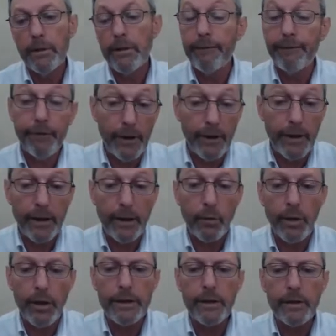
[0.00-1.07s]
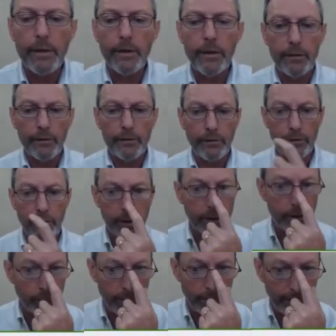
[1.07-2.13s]
They find it quite a lot
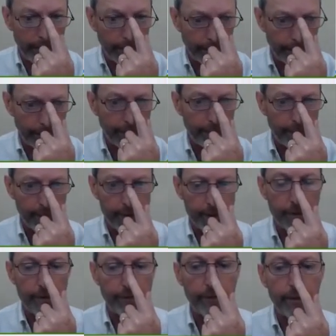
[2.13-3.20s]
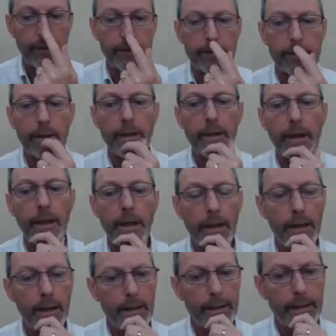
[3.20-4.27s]
uh, when they're carrying out their surveys.
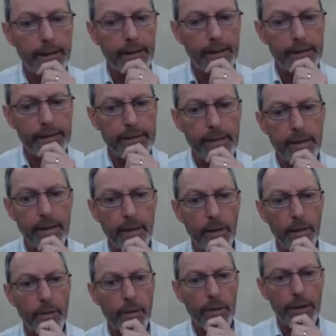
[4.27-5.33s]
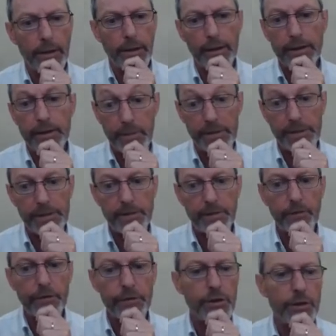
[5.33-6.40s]
Uh, and that is now uh, a species
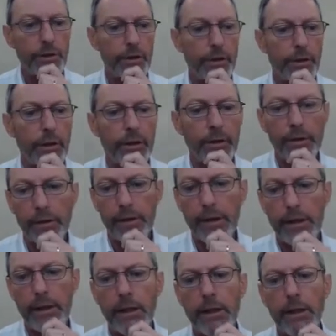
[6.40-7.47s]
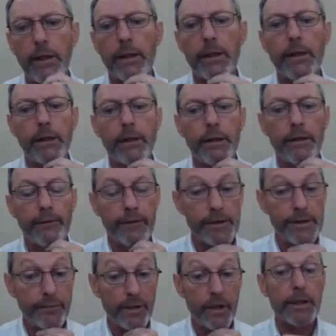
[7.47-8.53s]
of concern under the
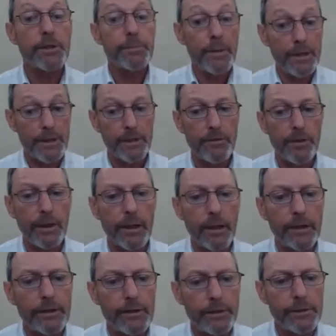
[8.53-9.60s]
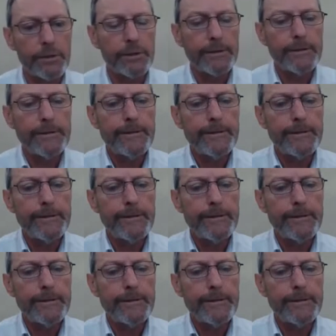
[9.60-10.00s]
invasive alien species regulations.